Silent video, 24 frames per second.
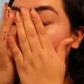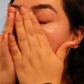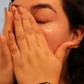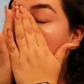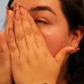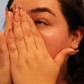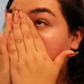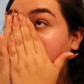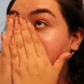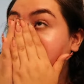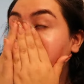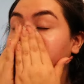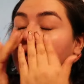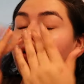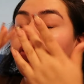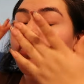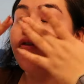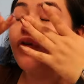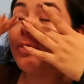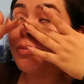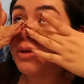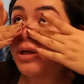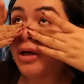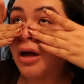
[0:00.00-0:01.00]
And the
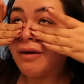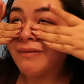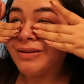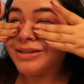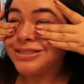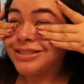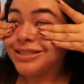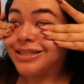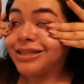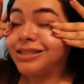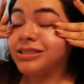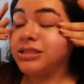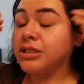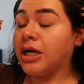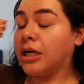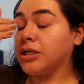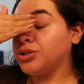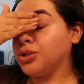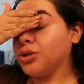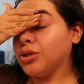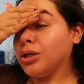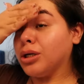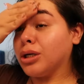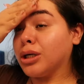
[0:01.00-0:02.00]
goal for me, obviously, is not
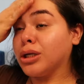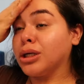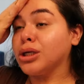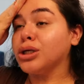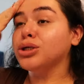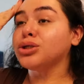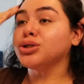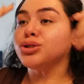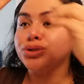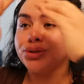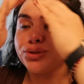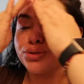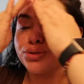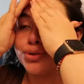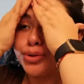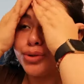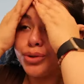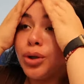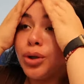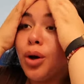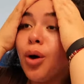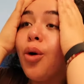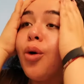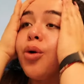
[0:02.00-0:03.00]
to look
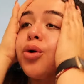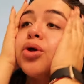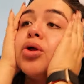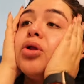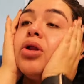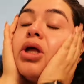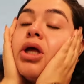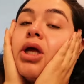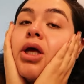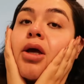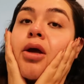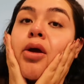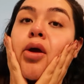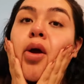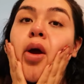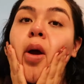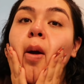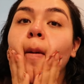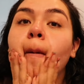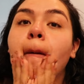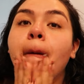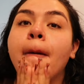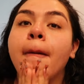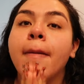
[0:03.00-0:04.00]
oily.
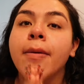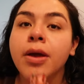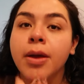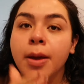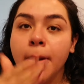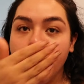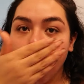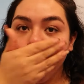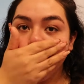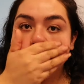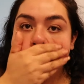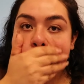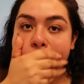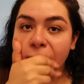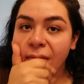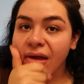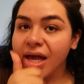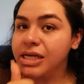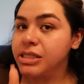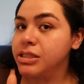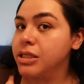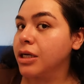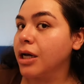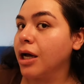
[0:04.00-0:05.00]

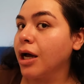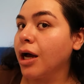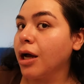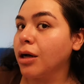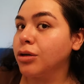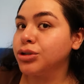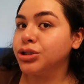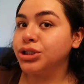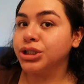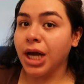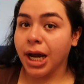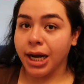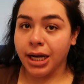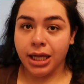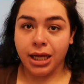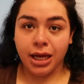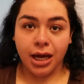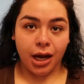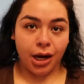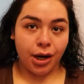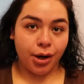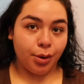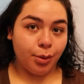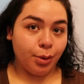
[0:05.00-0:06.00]
Because look how shiny
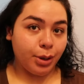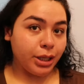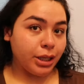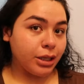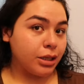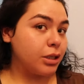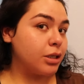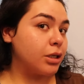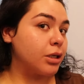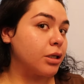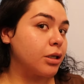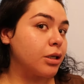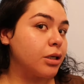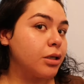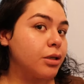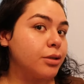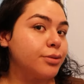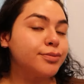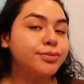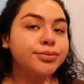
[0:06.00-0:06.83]
I already look.